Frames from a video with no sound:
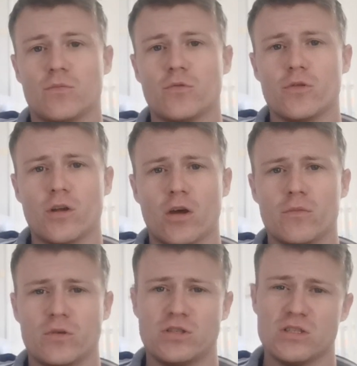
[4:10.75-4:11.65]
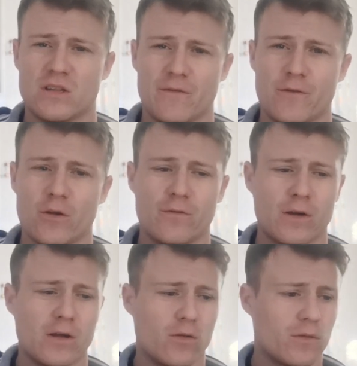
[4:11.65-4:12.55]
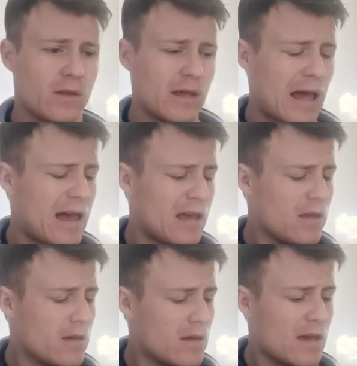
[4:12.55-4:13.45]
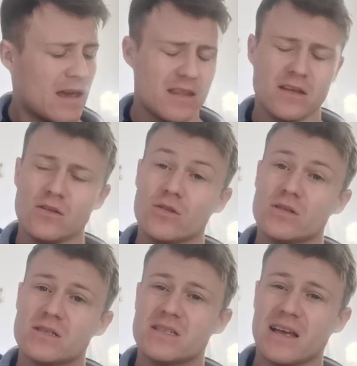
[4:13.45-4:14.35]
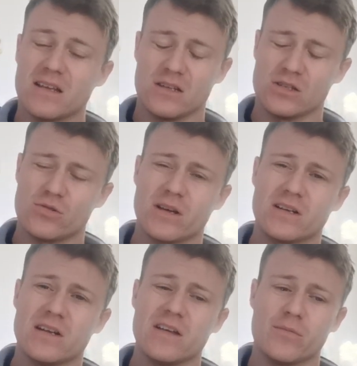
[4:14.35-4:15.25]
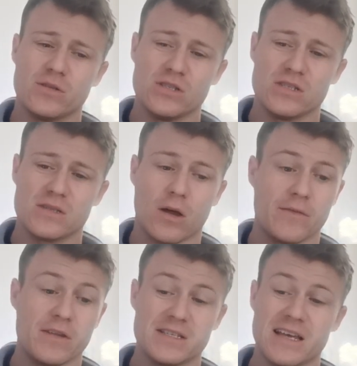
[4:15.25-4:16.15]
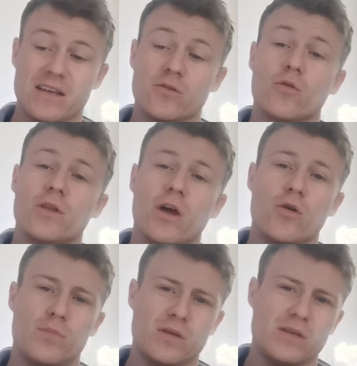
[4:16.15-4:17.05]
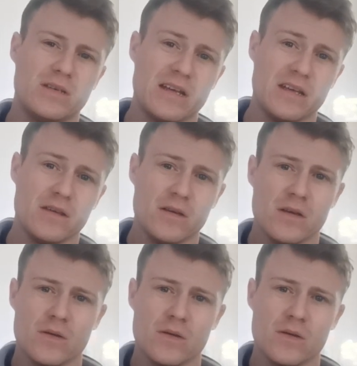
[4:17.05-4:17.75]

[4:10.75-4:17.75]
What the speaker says: root note, which is the 3rd fret on the A, and then your string underneath, which is either the 2nd or the open D.